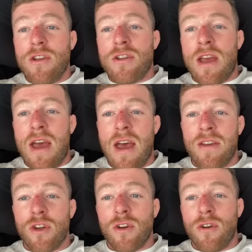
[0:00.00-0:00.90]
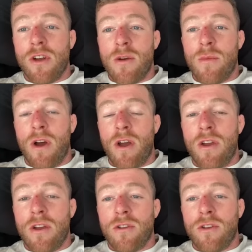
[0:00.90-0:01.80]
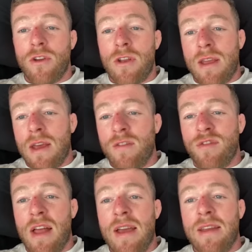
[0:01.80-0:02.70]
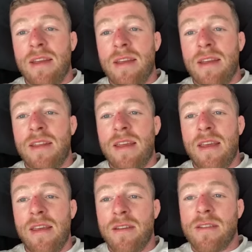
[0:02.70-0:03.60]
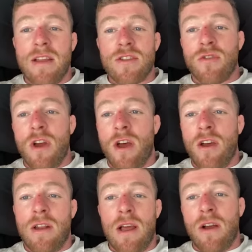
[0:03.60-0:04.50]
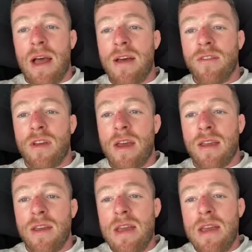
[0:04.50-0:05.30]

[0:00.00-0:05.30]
yeah, so I'm going to come out and do like a flying knee, dance around, little calf kick,